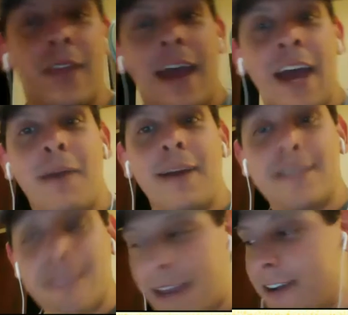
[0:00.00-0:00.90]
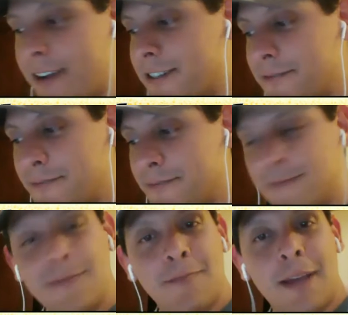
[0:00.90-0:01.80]
And my scanner
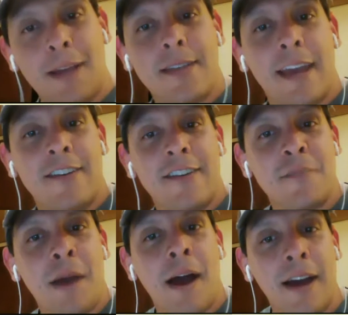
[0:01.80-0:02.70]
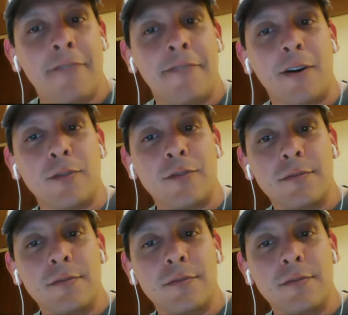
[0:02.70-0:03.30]
is my iPhone.